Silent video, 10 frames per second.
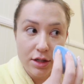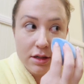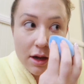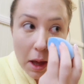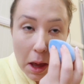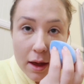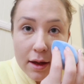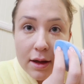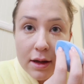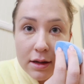just gonna
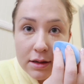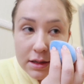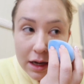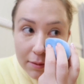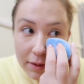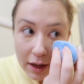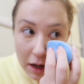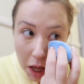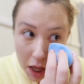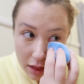dab that
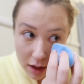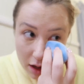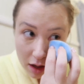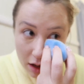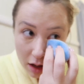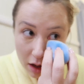in there.